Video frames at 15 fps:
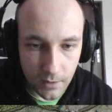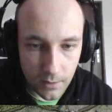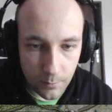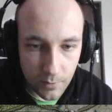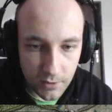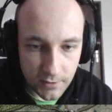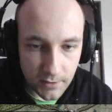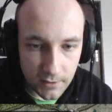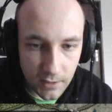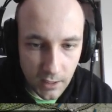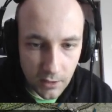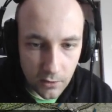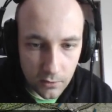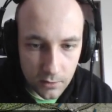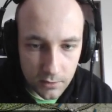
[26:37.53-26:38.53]
President
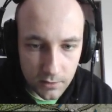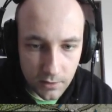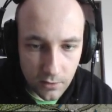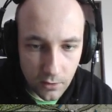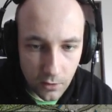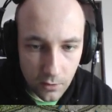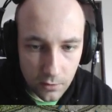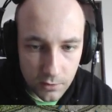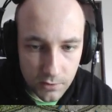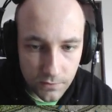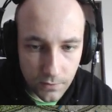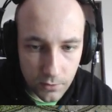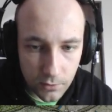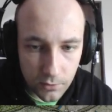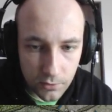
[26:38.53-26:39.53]
Lincoln calls
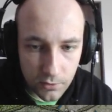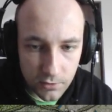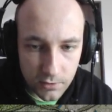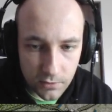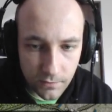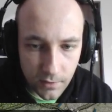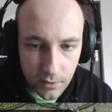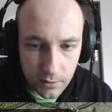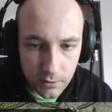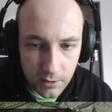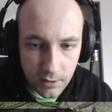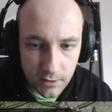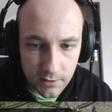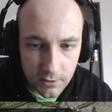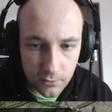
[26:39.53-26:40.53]
for Union's
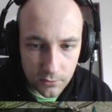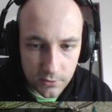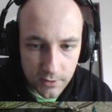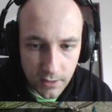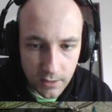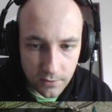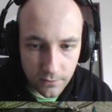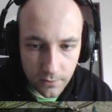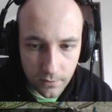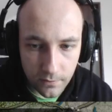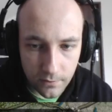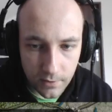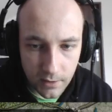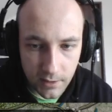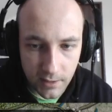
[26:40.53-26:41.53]
volunteers to serve
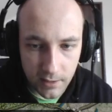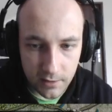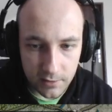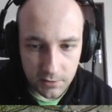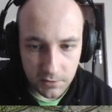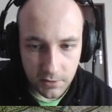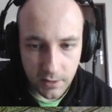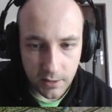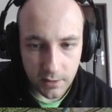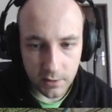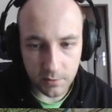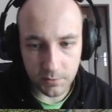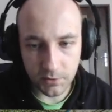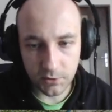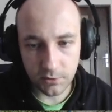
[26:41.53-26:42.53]
3 years
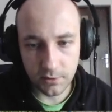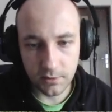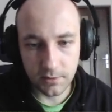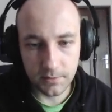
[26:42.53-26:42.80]
terms.